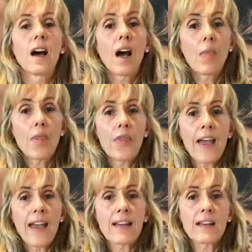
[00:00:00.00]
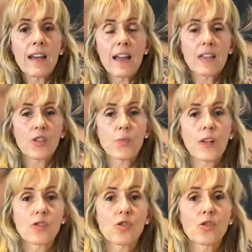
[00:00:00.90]
And then
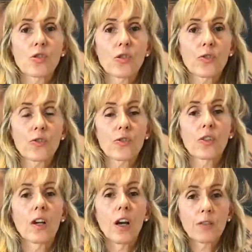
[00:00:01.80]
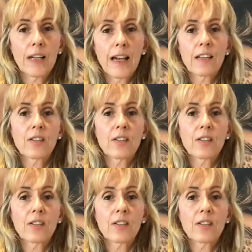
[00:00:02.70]
express yours, okay?